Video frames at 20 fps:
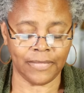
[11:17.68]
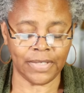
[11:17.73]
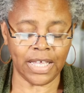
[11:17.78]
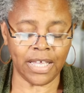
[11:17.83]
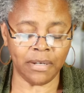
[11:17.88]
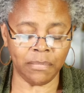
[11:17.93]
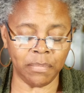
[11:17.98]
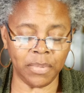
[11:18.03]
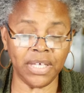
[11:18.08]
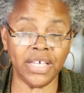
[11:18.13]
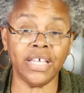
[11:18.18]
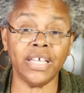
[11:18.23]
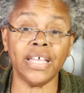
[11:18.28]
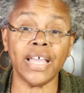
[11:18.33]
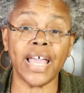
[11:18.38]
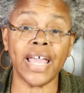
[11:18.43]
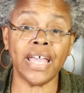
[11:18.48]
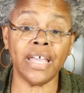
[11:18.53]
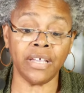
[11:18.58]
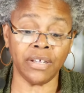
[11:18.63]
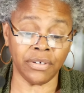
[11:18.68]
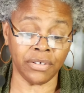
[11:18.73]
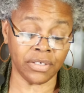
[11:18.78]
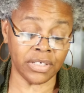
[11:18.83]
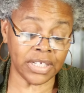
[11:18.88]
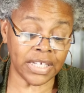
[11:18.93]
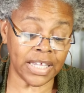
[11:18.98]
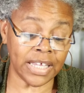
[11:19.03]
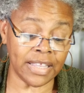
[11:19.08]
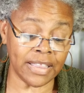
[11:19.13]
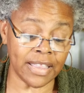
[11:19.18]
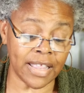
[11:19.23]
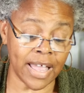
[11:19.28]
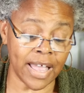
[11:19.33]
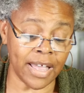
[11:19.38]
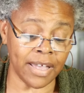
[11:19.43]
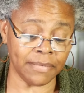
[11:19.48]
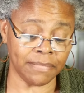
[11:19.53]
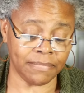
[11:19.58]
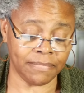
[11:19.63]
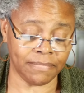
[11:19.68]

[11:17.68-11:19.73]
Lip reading: and being anchored in that.